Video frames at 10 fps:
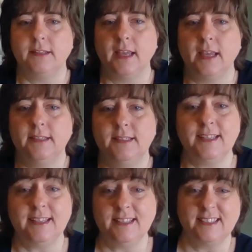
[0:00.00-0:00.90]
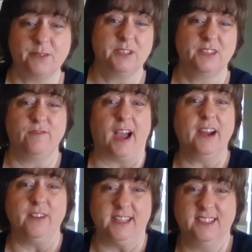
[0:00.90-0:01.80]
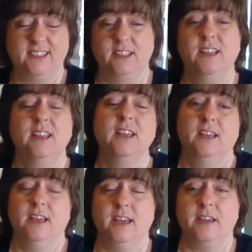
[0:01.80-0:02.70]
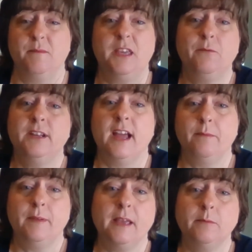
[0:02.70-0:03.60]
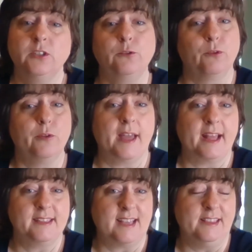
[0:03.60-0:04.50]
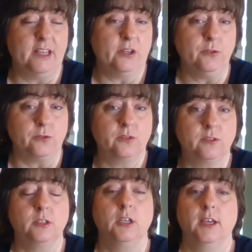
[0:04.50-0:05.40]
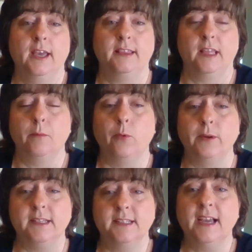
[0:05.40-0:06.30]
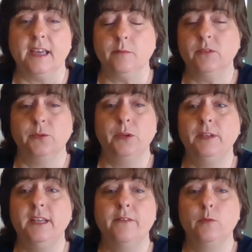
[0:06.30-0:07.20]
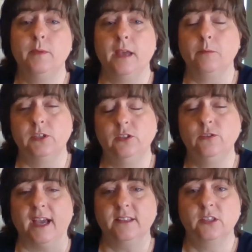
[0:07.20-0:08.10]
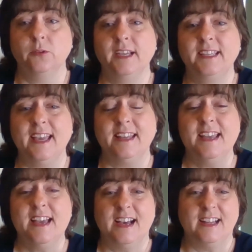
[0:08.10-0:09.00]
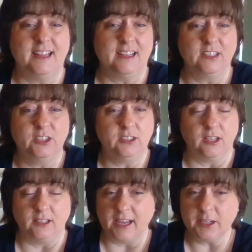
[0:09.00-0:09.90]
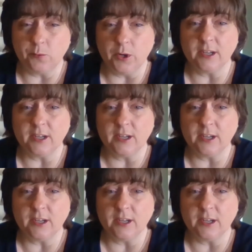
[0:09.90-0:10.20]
a disease that was a virus, he would not be able to grow that outside the host at that point in time. So he would never be able to do that. So again, a lot of work